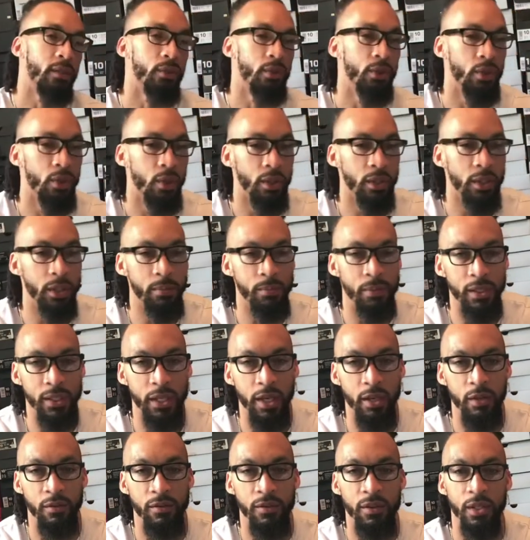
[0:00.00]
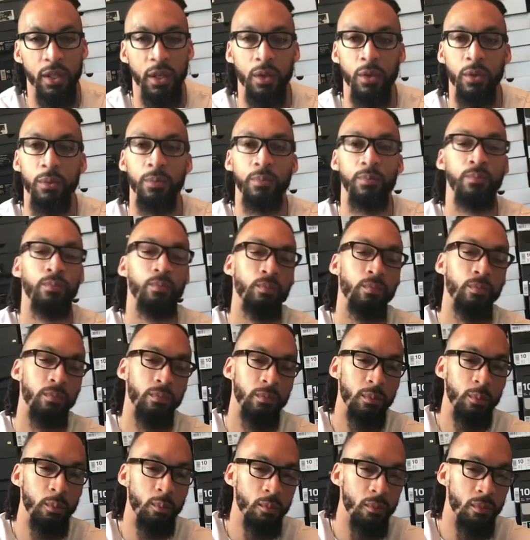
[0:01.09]
Jordan himself. So,
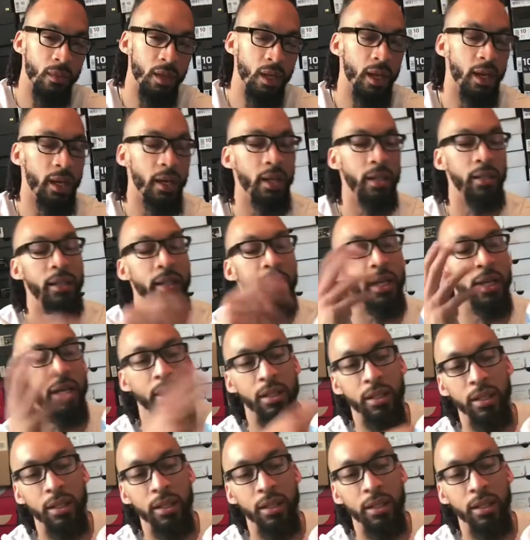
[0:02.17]
yeah.